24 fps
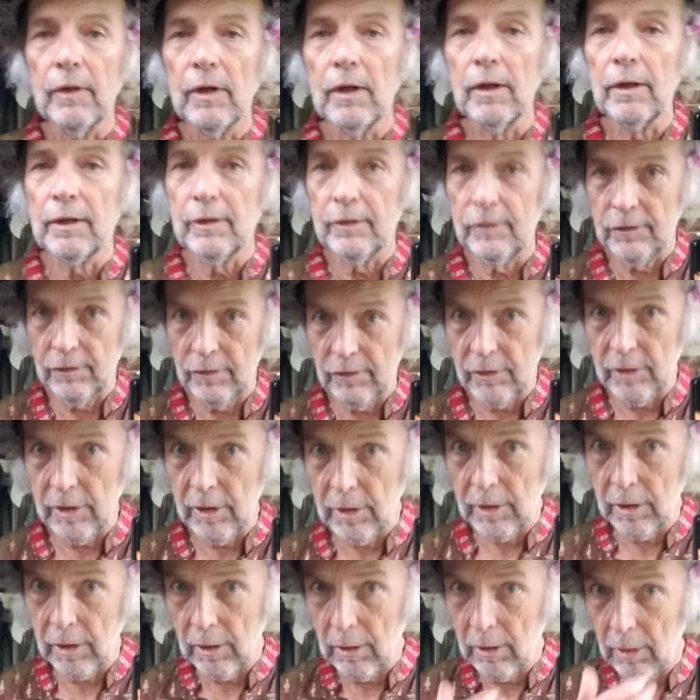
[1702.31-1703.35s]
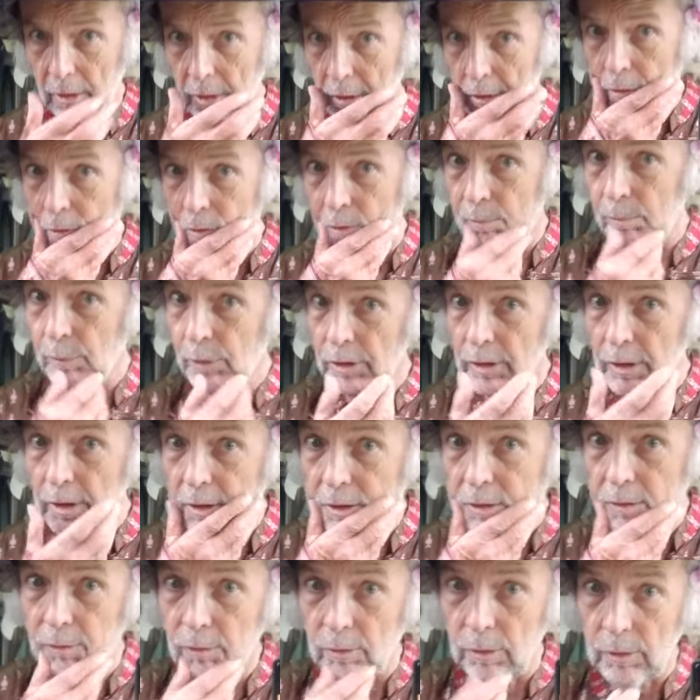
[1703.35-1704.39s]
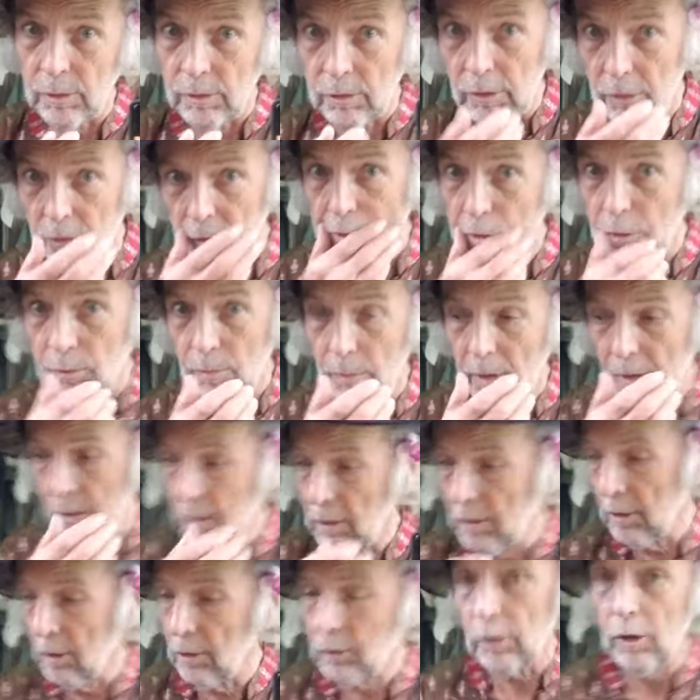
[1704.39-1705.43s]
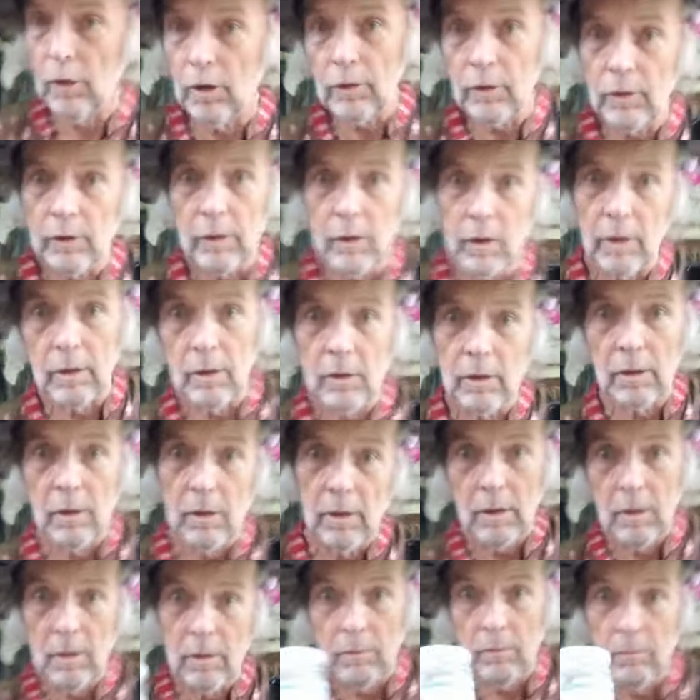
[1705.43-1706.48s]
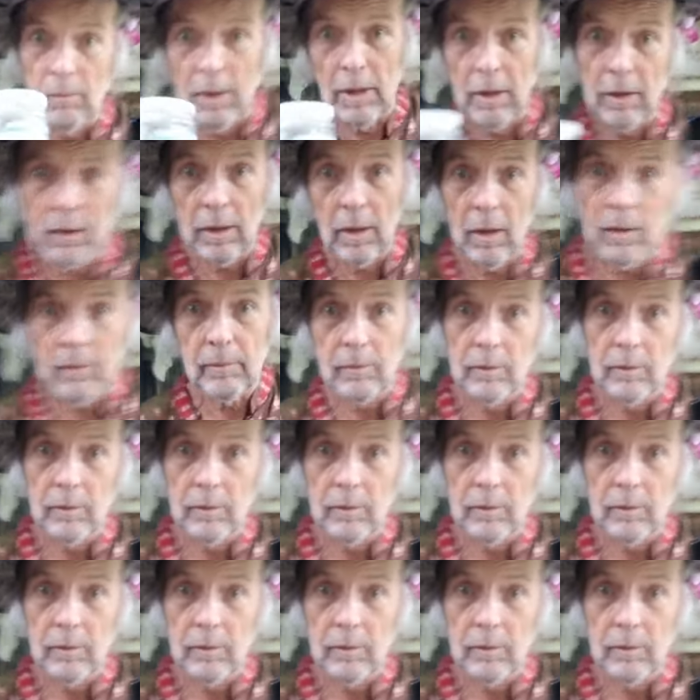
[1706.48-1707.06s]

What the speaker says: I can see, and do my little coconut makeup.